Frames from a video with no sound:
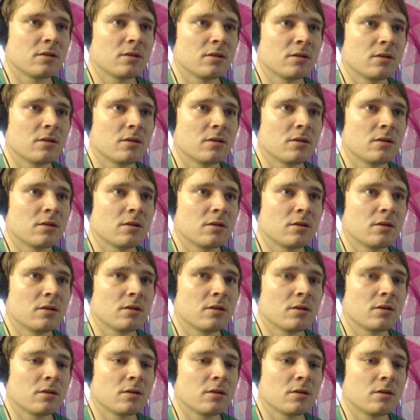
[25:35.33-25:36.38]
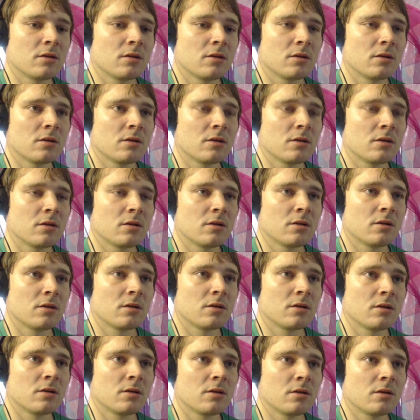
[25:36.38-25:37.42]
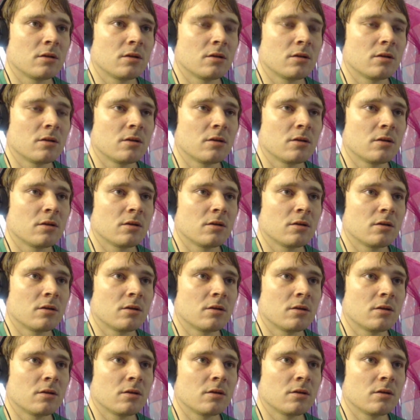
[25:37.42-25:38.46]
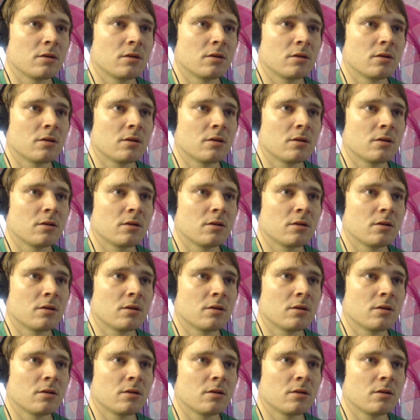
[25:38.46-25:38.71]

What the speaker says: (silence)